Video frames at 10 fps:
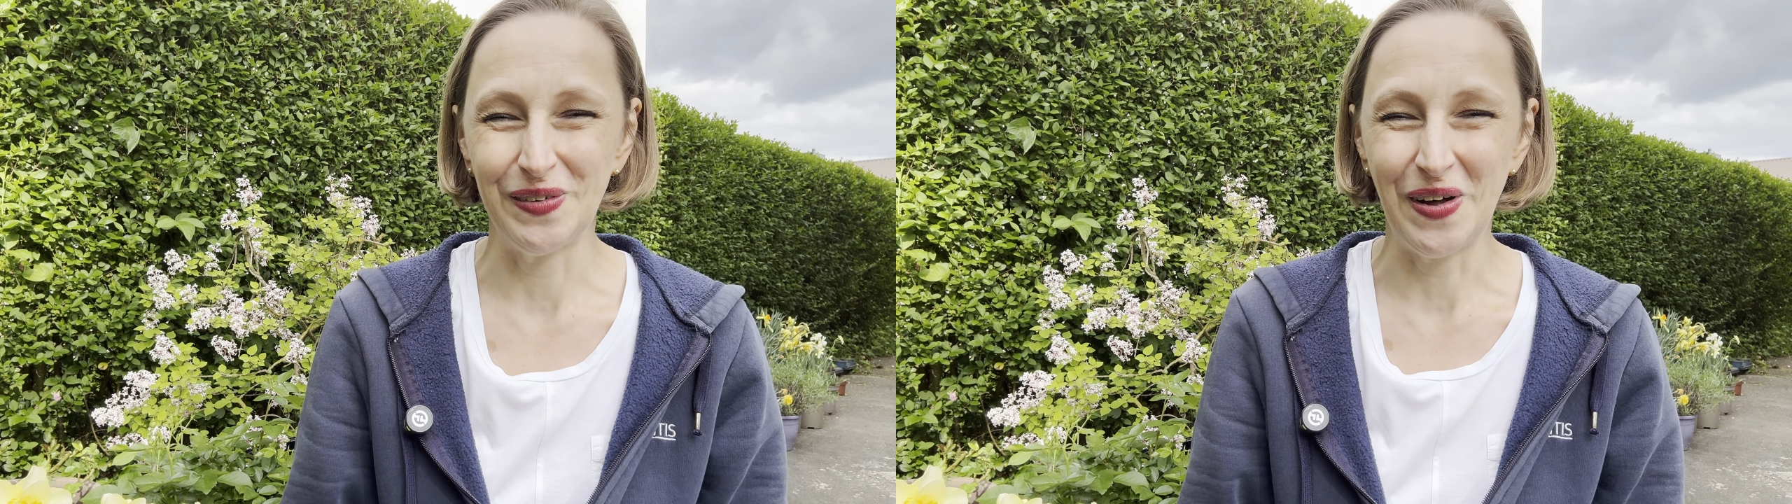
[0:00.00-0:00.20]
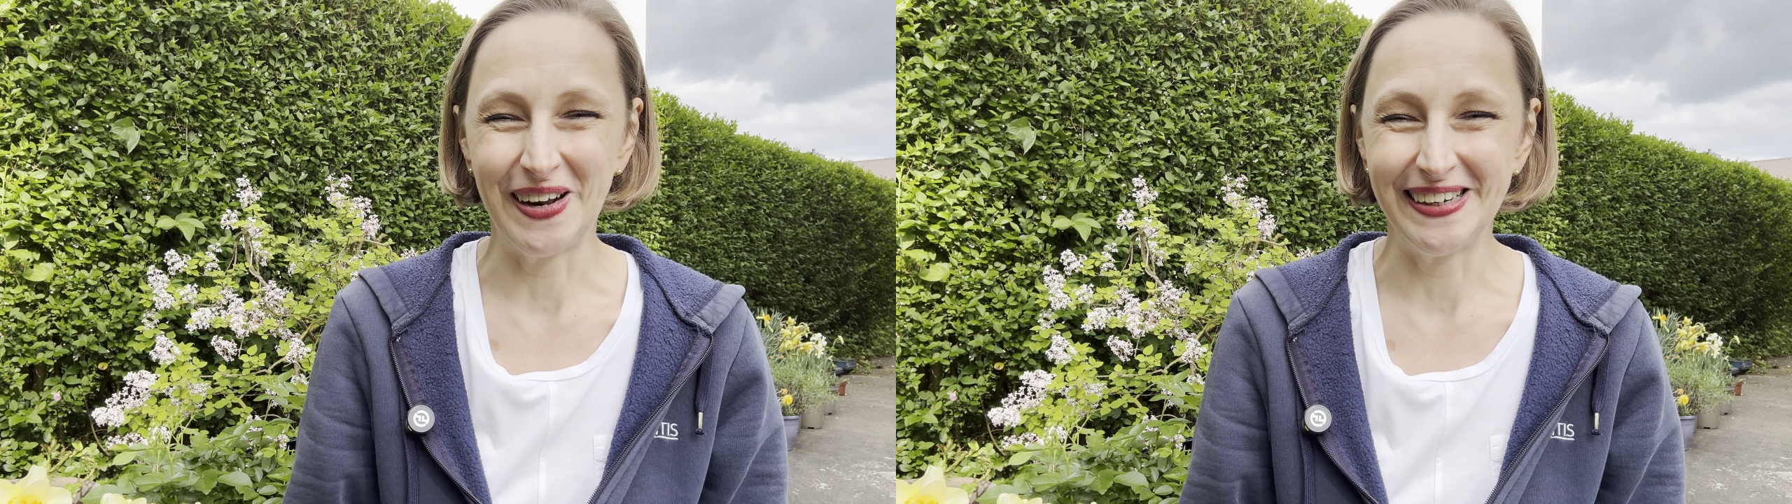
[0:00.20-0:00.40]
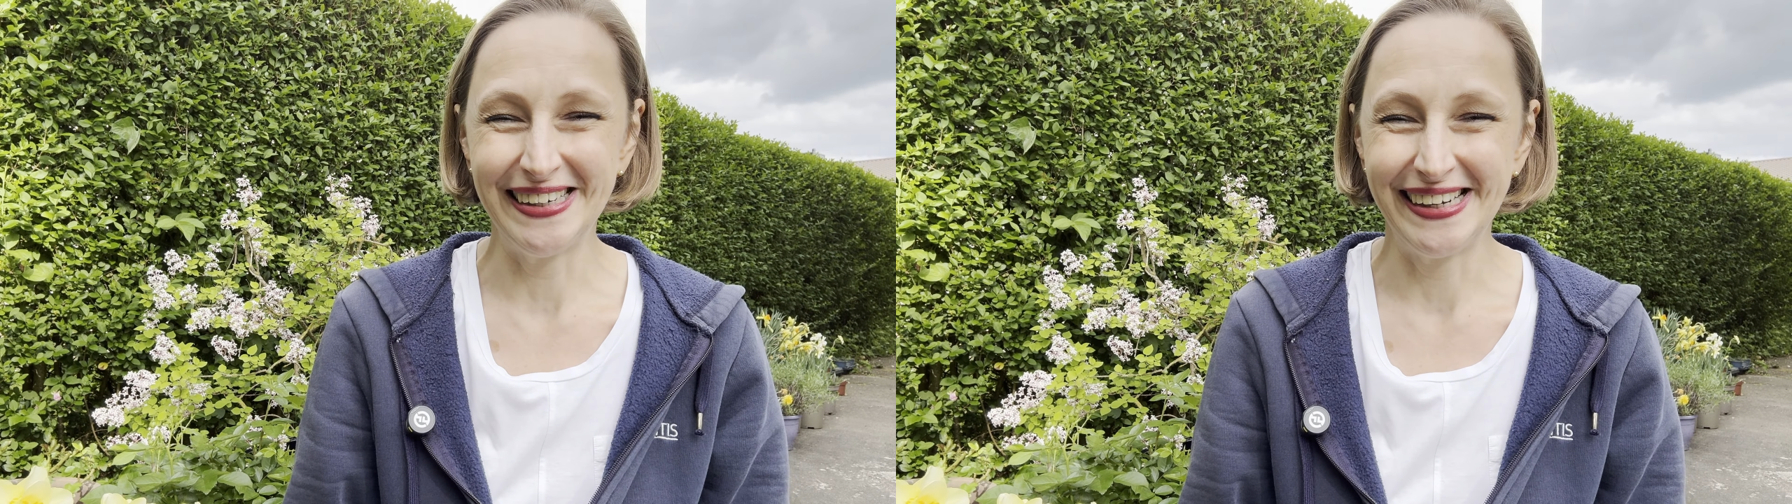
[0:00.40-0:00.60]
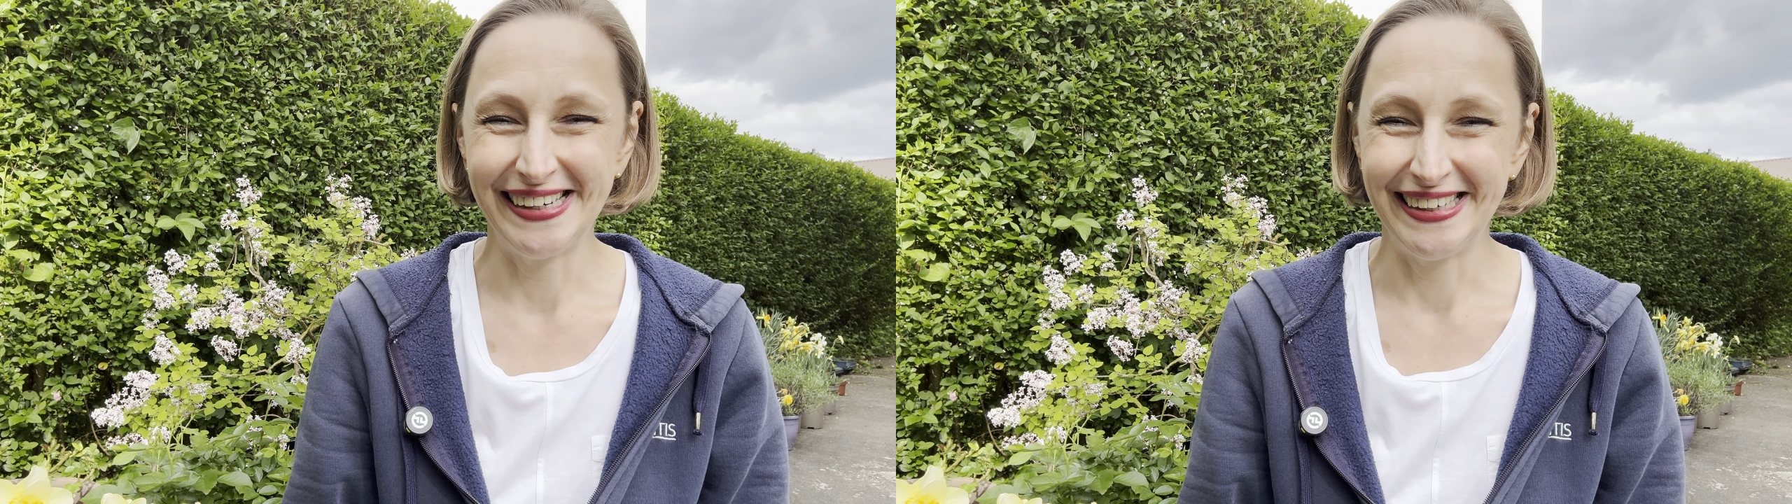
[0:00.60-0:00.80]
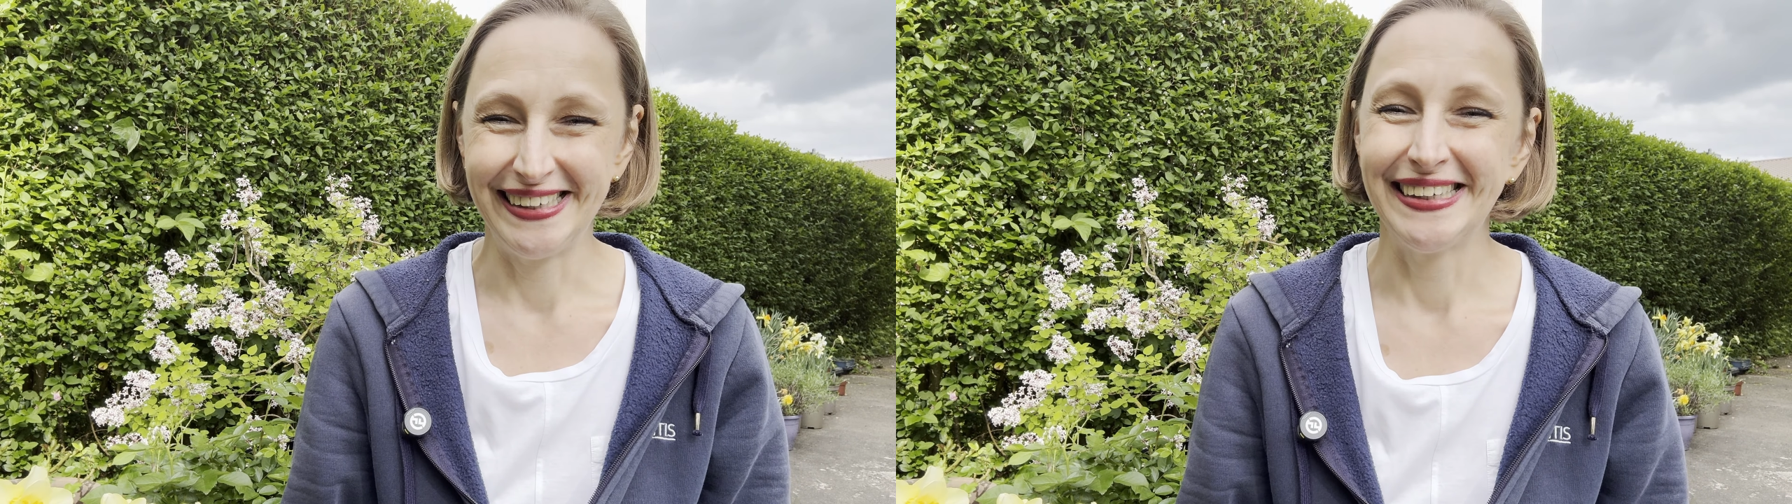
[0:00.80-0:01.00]
one?
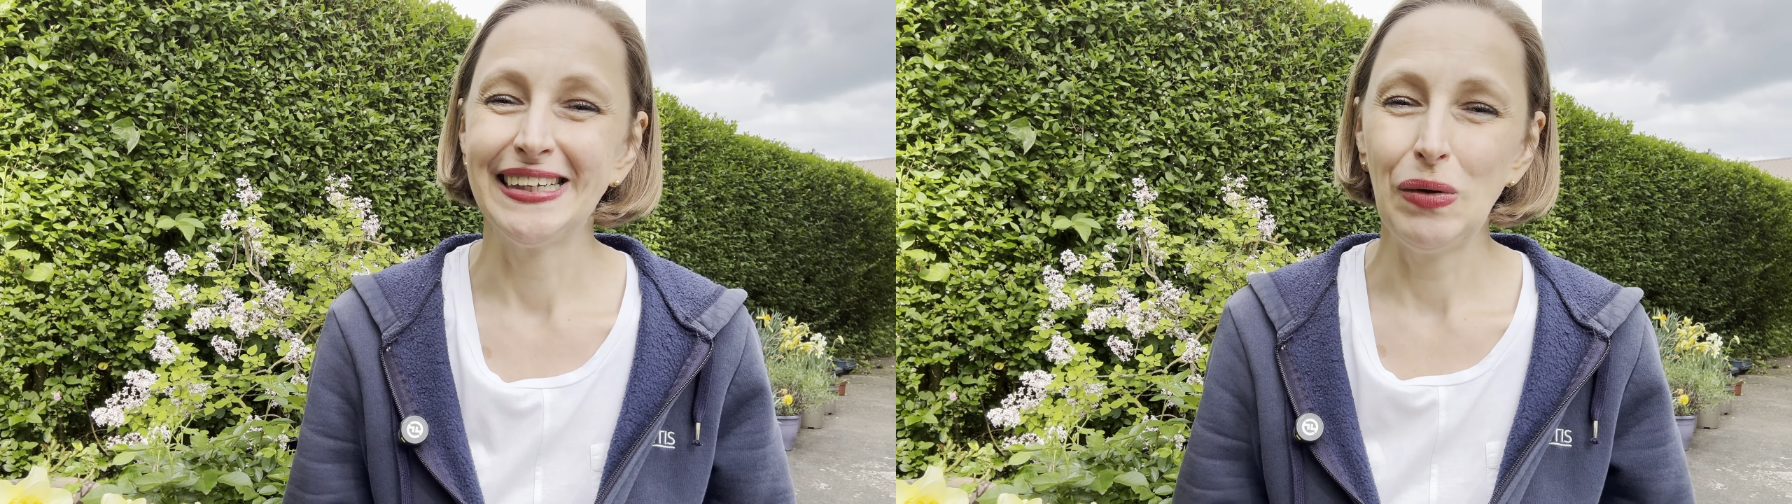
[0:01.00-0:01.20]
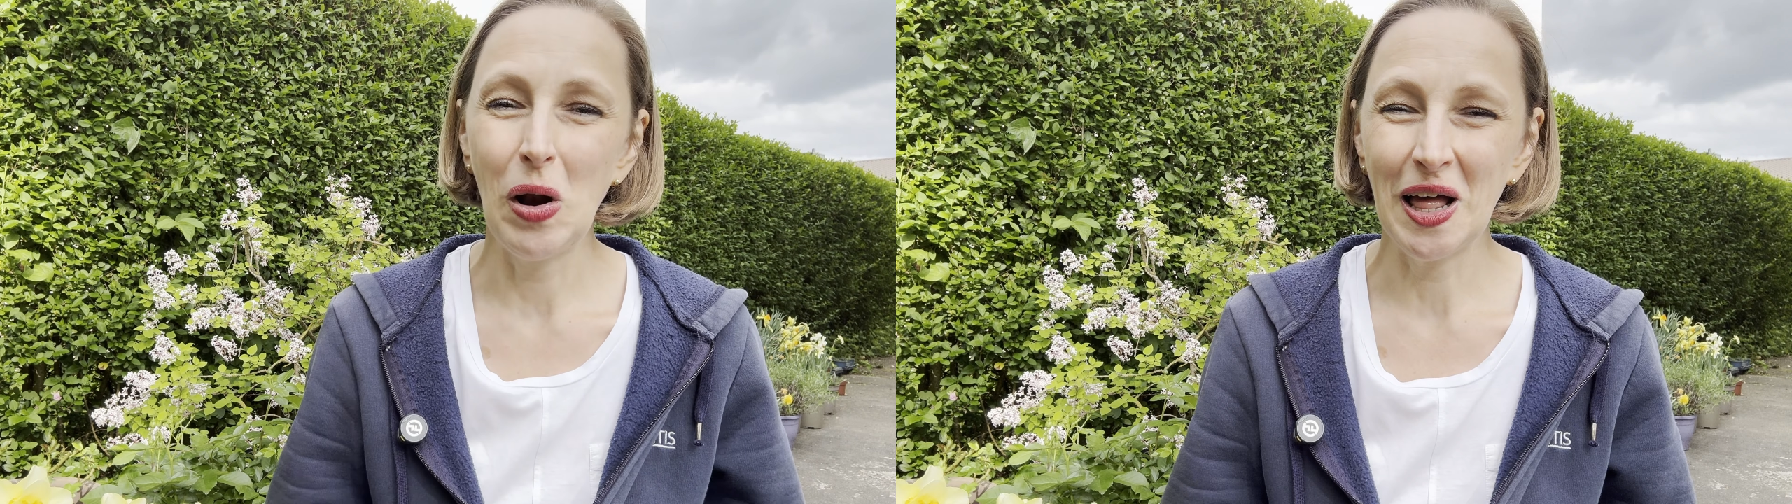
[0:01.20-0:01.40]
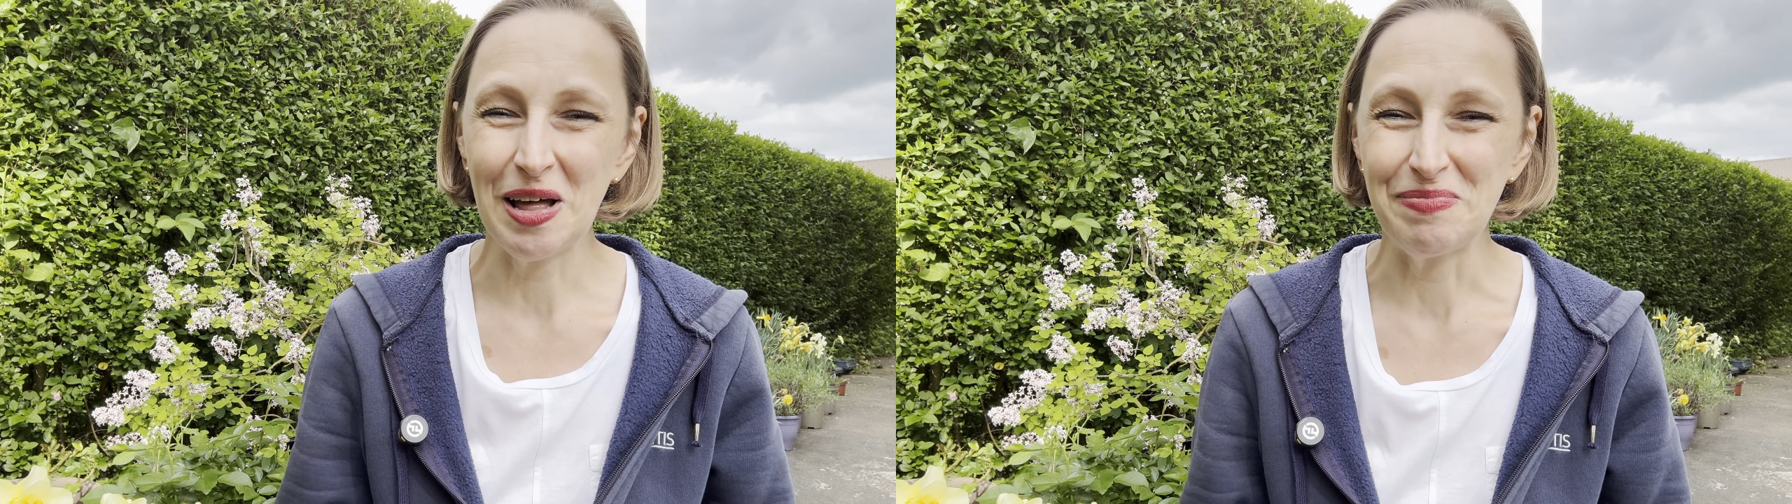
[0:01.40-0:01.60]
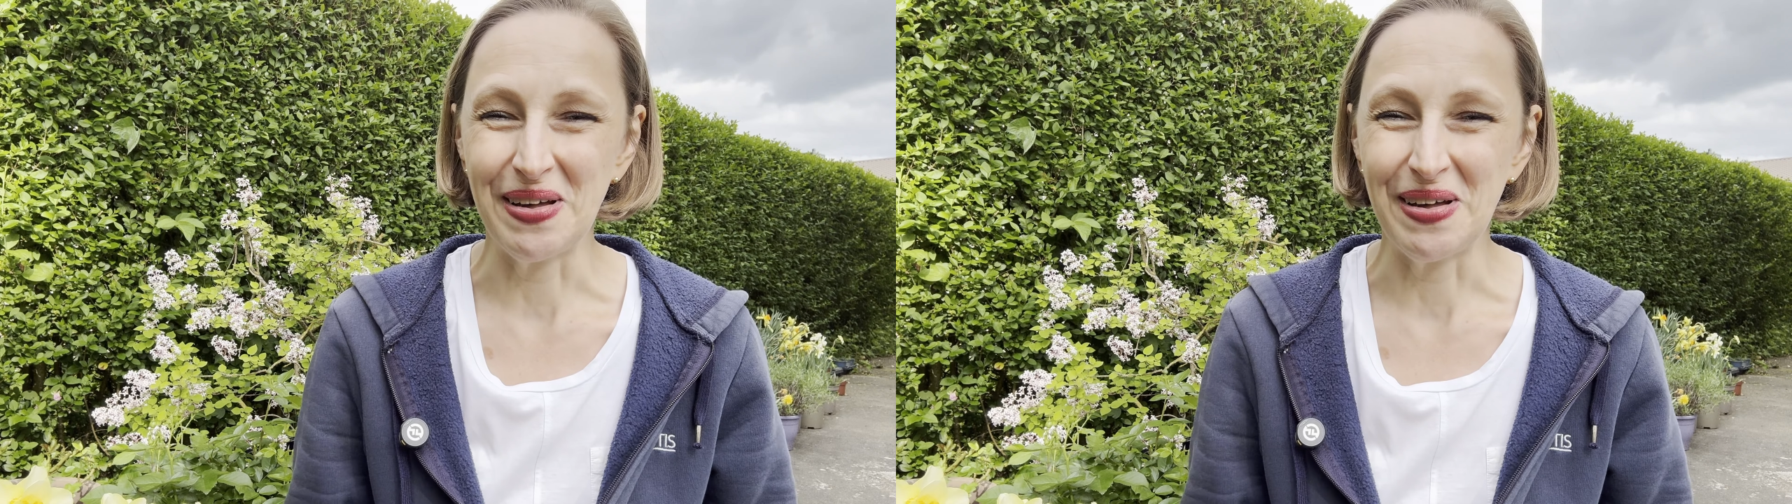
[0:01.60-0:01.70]
Welcome